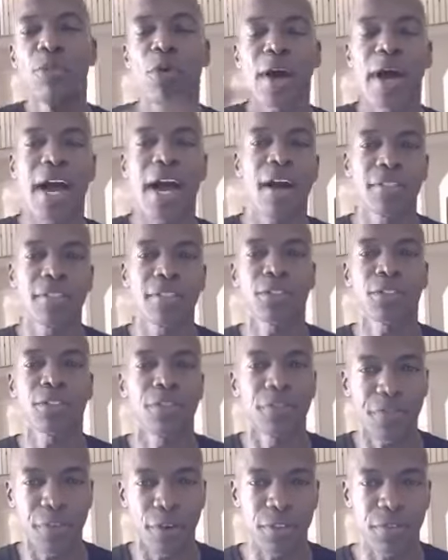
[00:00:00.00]
houses on
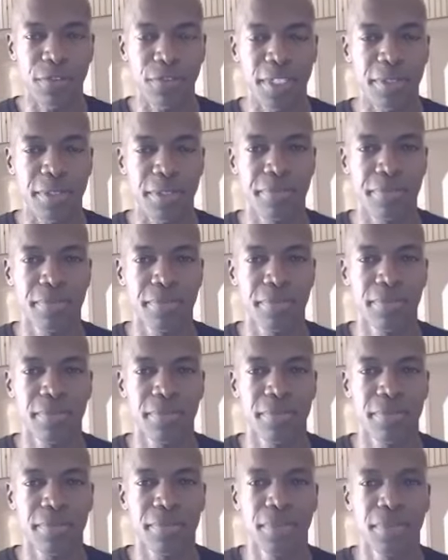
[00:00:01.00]
the 1st flip.
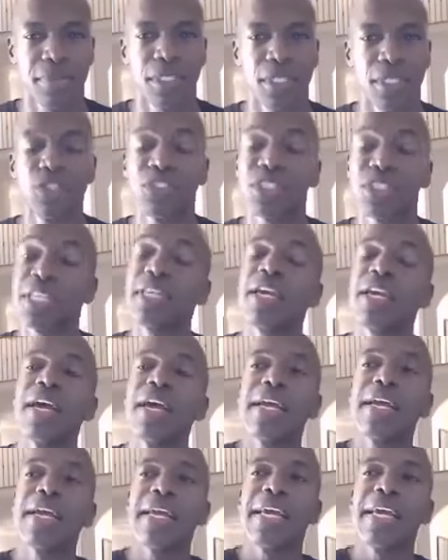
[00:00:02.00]
You see,
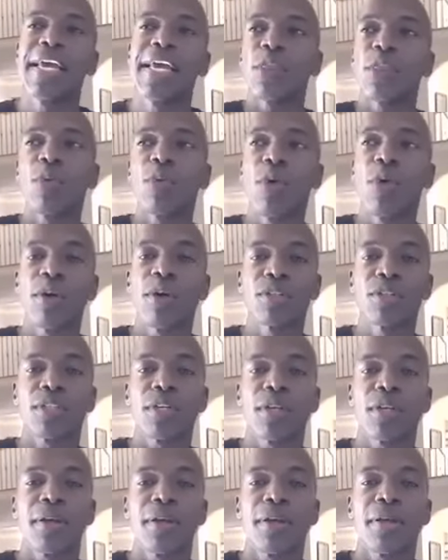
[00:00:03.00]
in other words,
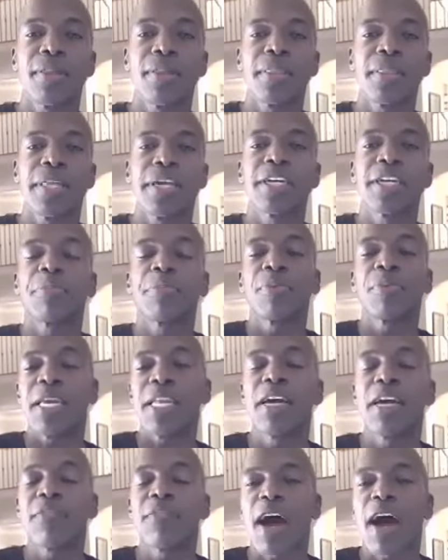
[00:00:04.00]
there's
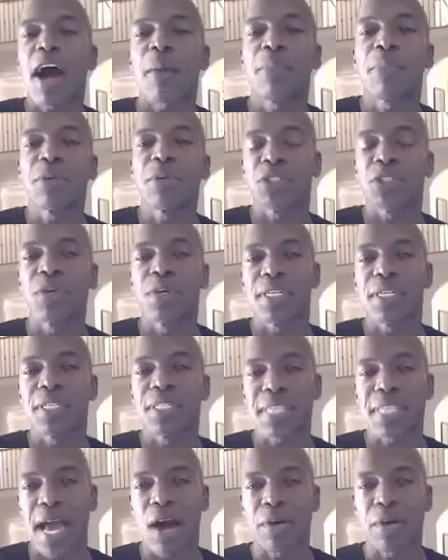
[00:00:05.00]
plenty of
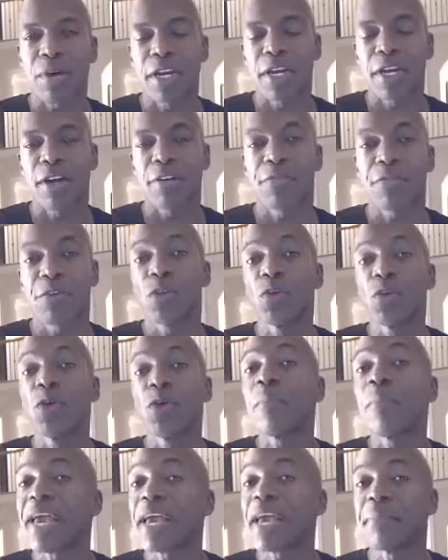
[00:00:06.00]
opportunities out here for you to
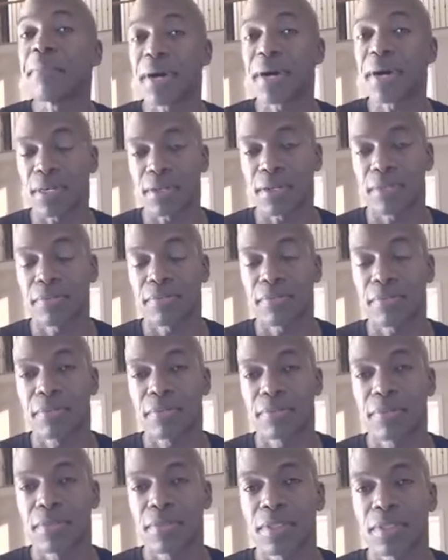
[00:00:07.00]
make money.
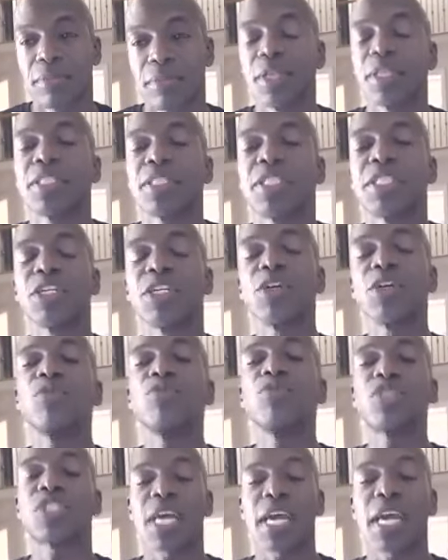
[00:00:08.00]
But until
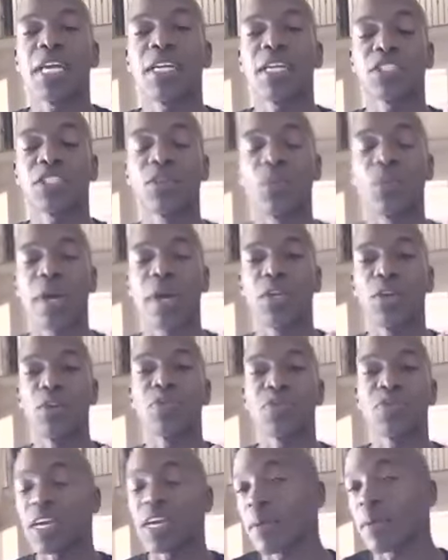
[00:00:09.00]
you change the way you
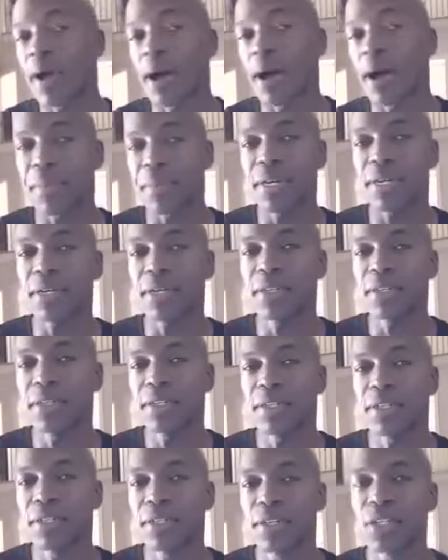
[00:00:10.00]
think about money,
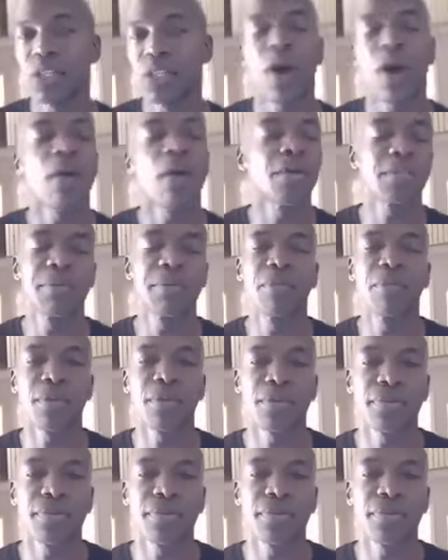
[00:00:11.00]
you'll always be broke.